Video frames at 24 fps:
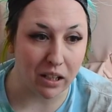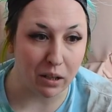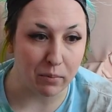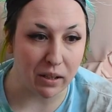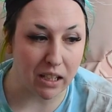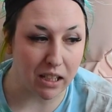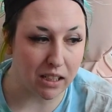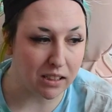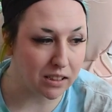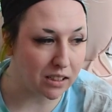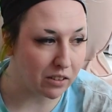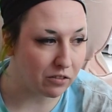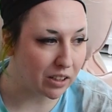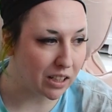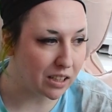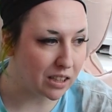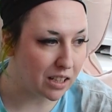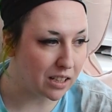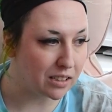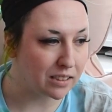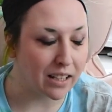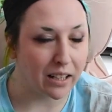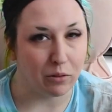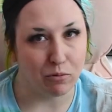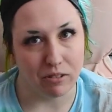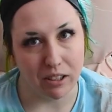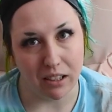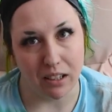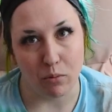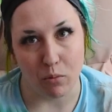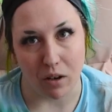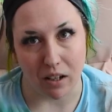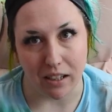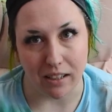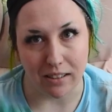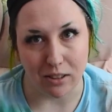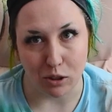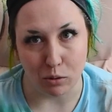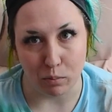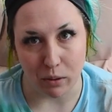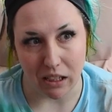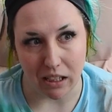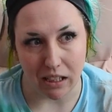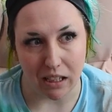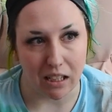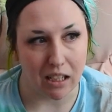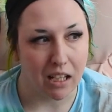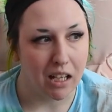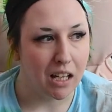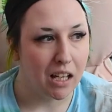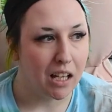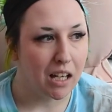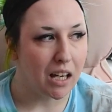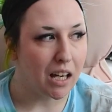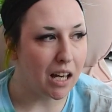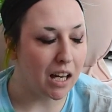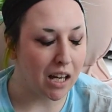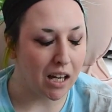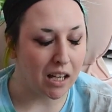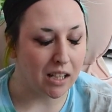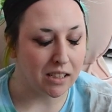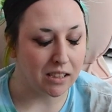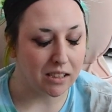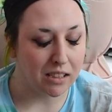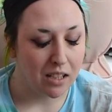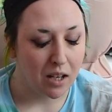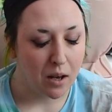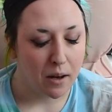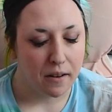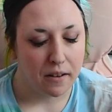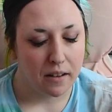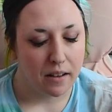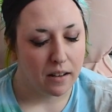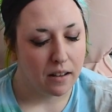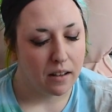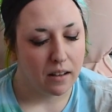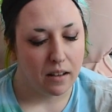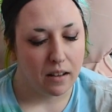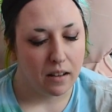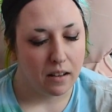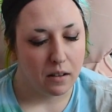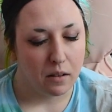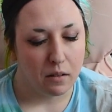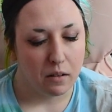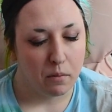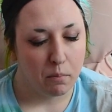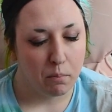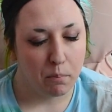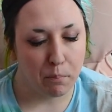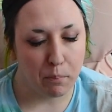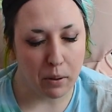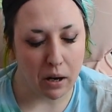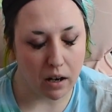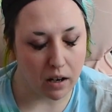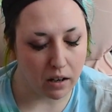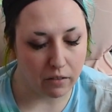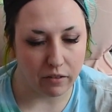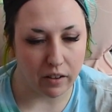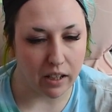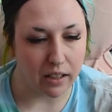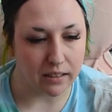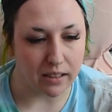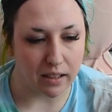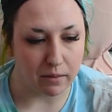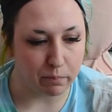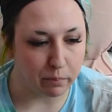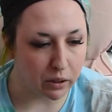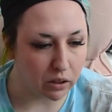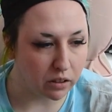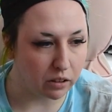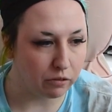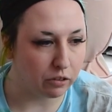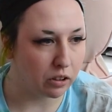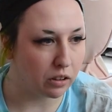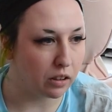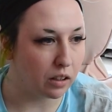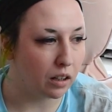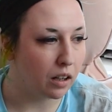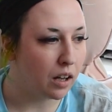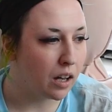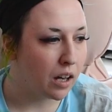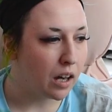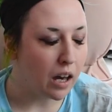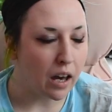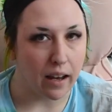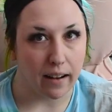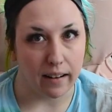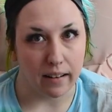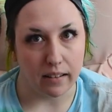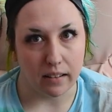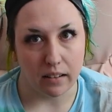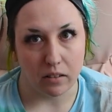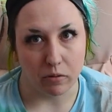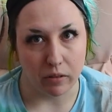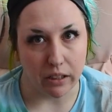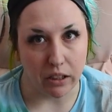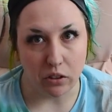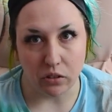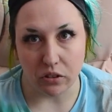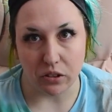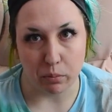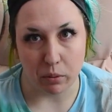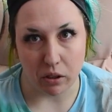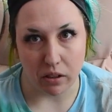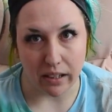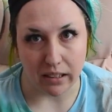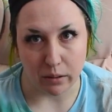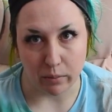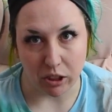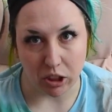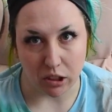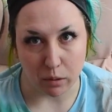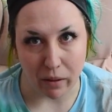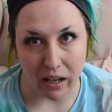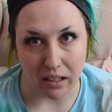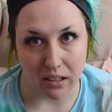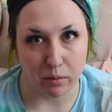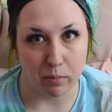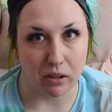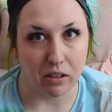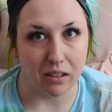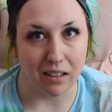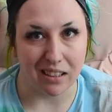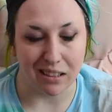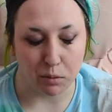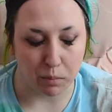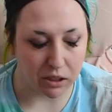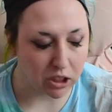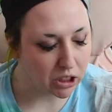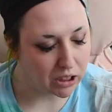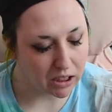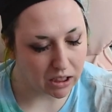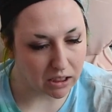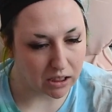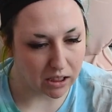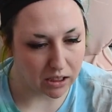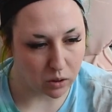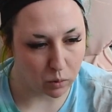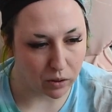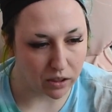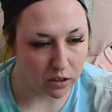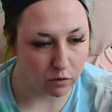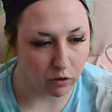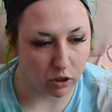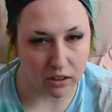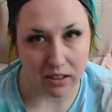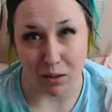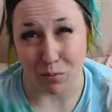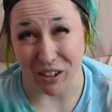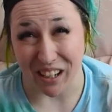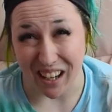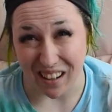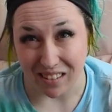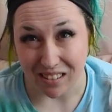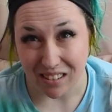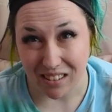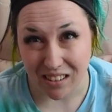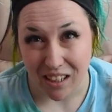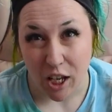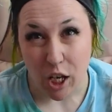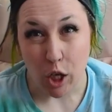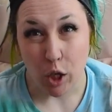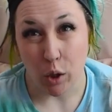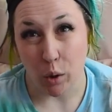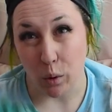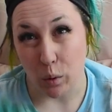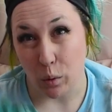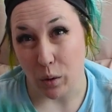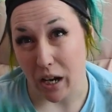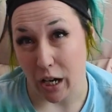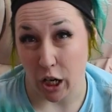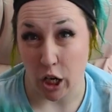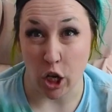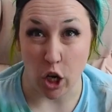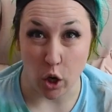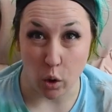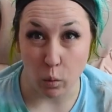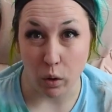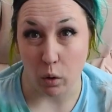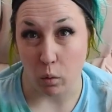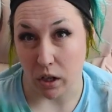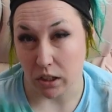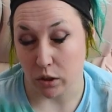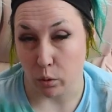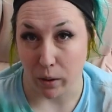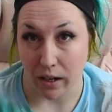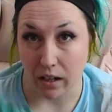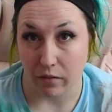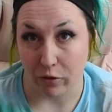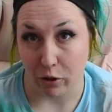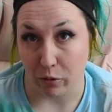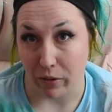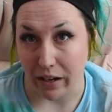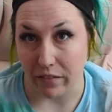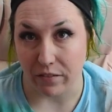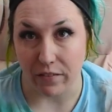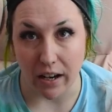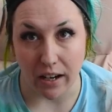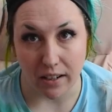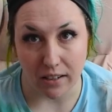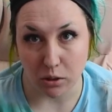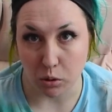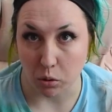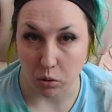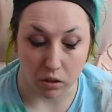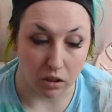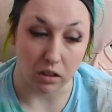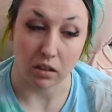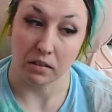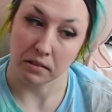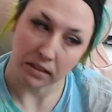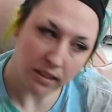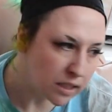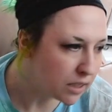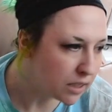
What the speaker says: I'm making stuff like this, I really want it to be as perfect and beautiful and reusable as much as possible, especially because this was for someone else who I know will want to wear it for Ren fairs or